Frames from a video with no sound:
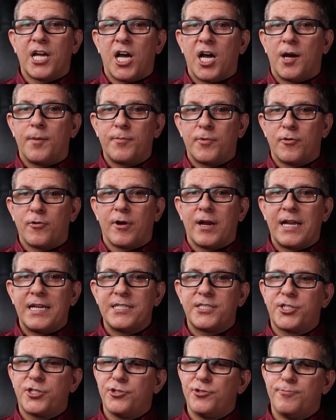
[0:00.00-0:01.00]
to
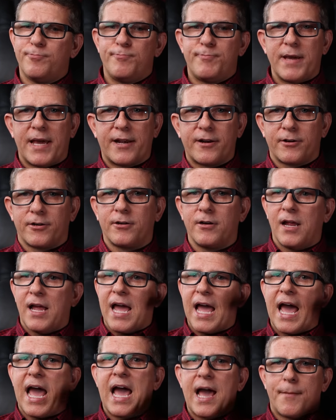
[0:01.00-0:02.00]
upgrade to better
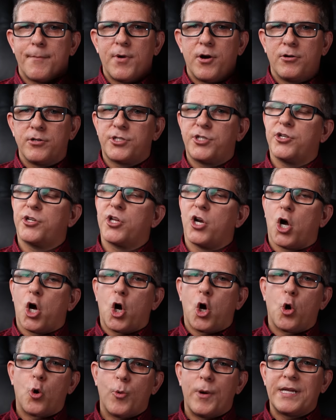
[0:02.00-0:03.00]
Atmos, you could
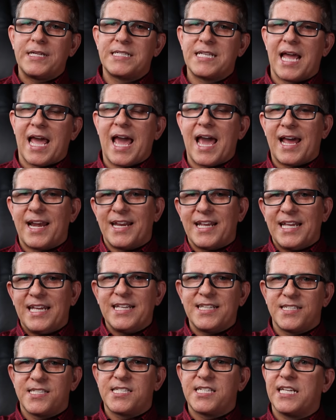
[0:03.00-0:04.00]
always add
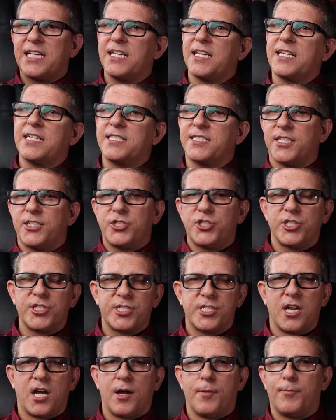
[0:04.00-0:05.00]
in ceilings and
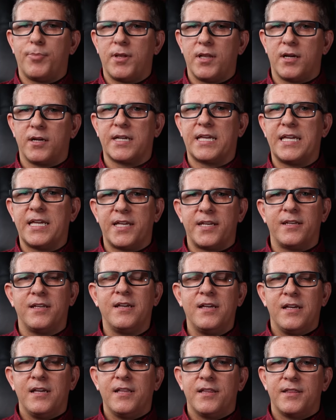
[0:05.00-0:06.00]
just not plug in
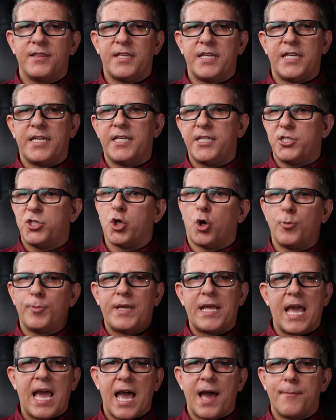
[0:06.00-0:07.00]
the
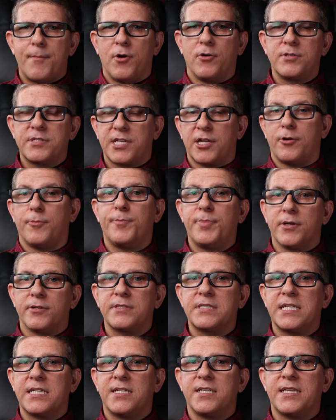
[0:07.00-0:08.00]
Dolby Atmos that are
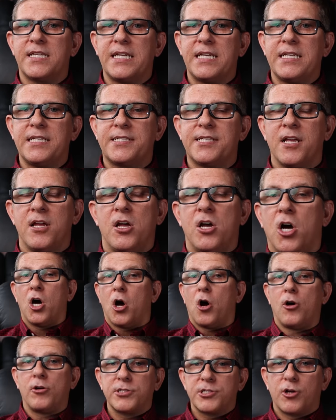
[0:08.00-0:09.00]
built into these.
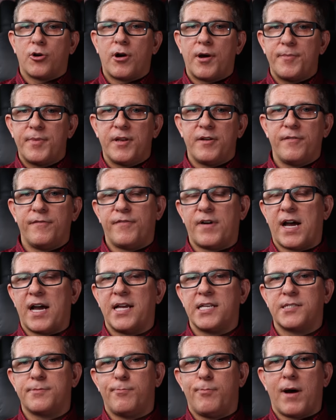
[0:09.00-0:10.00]
Also, I've been
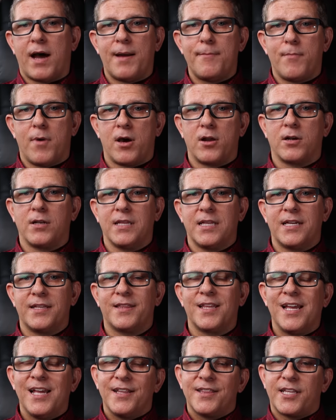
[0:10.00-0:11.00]
advised by
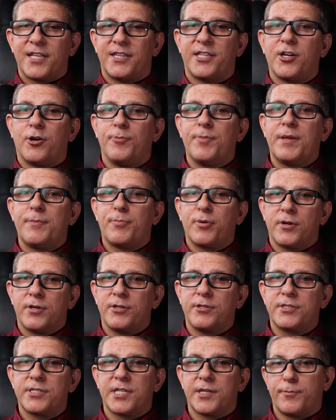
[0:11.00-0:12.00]
Monolith that they'll be
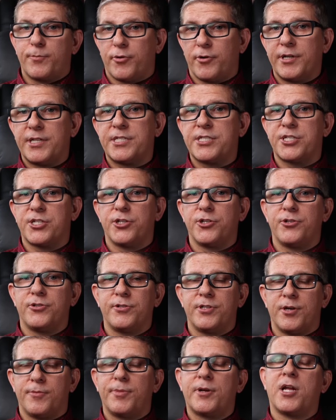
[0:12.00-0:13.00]
producing pretty
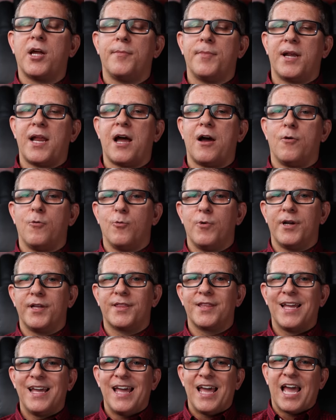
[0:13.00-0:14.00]
soon, they'll be coming out
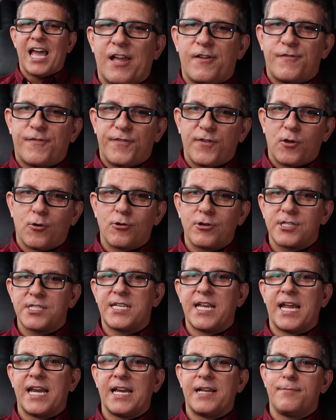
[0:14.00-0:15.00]
with a floor
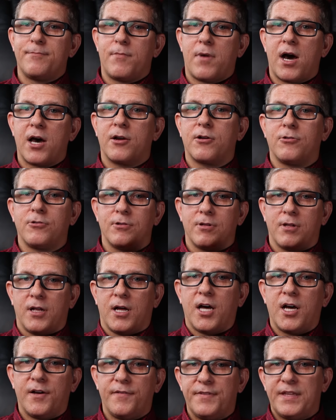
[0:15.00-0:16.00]
standing model
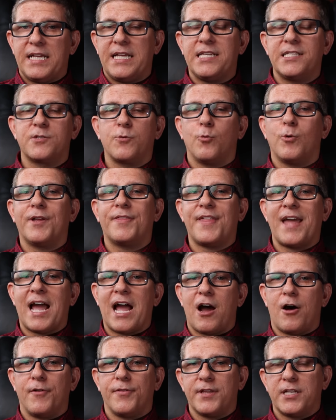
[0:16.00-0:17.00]
of these
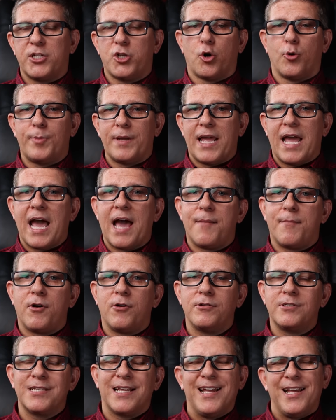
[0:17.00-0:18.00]
without the Dolby
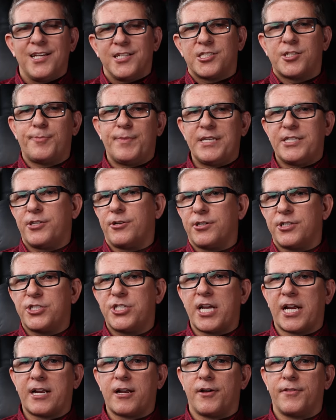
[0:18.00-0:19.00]
Atmos. So be sure to
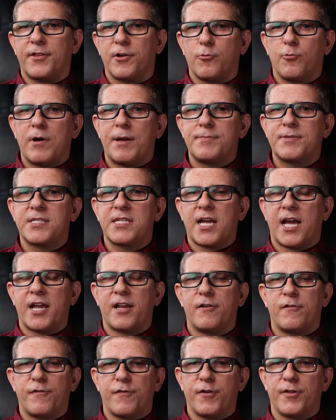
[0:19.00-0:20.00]
check out their
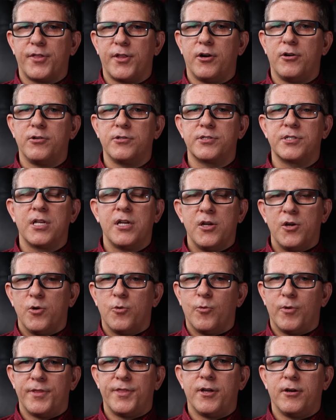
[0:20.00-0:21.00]
website for those
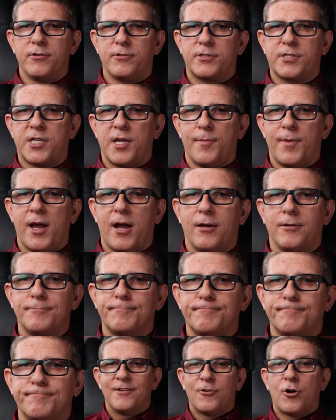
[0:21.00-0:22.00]
when those come out.
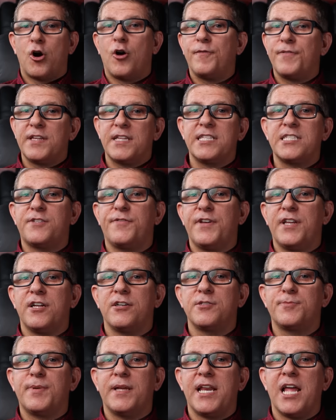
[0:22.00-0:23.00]
Well, hopefully this video
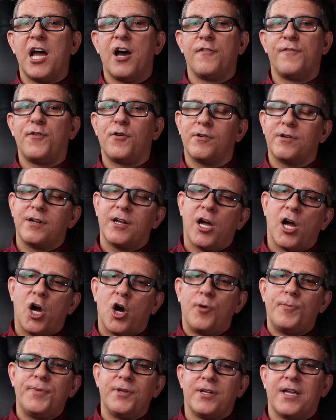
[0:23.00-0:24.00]
has been helpful.
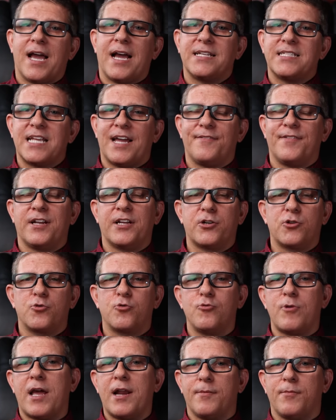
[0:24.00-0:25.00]
Hope you guys have an
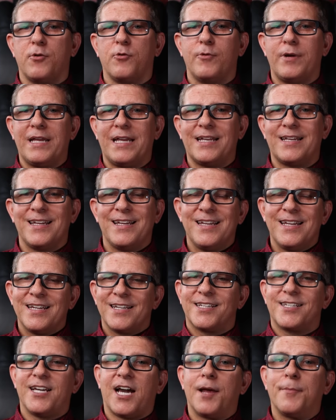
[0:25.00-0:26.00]
incredible week.
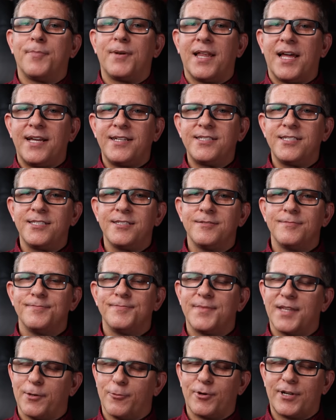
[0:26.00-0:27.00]
God bless,
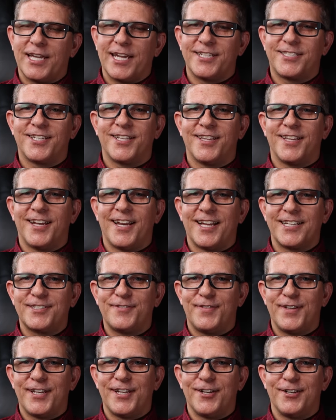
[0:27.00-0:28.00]
and we'll catch you in the next
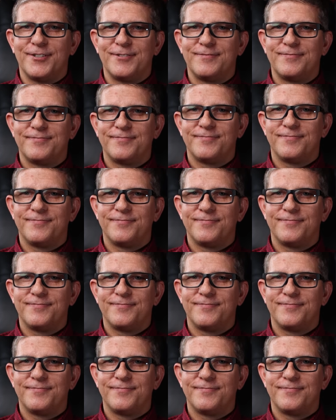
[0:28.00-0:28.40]
video.